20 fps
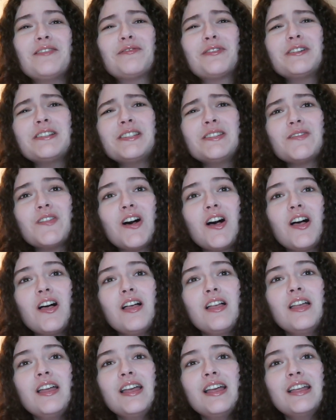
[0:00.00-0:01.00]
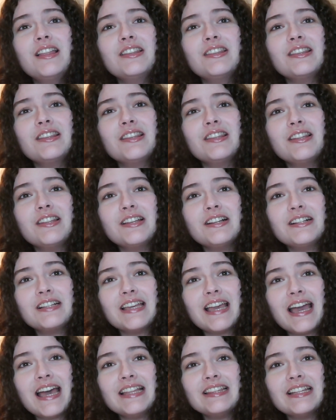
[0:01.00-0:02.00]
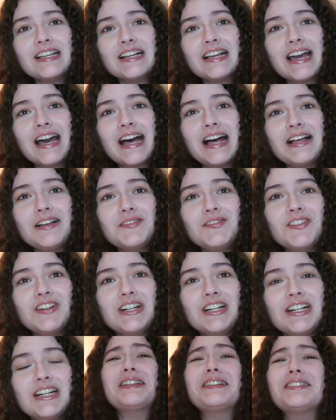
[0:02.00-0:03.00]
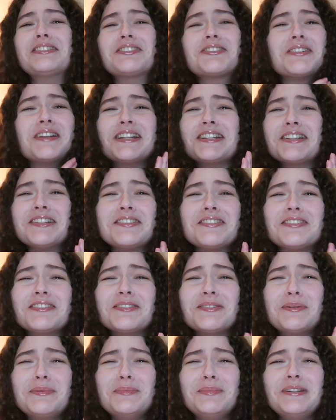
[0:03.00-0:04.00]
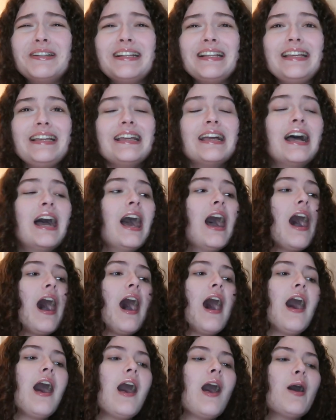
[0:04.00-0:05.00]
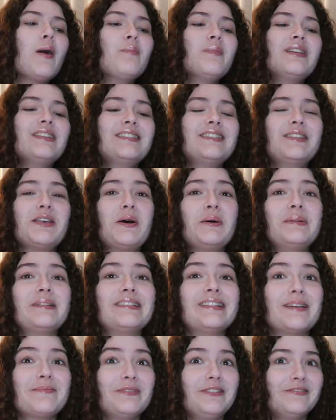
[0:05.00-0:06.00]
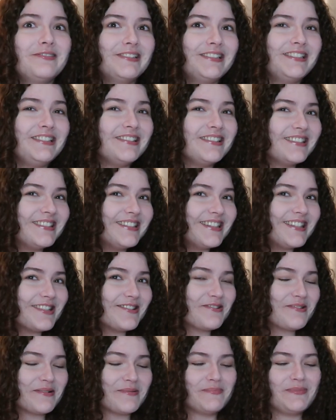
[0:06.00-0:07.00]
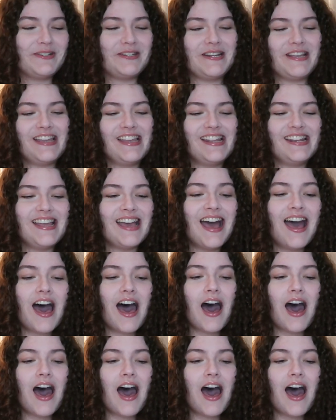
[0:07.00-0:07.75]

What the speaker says: First of all, look at the cover. The illustrations are so pretty. So let me read you the description.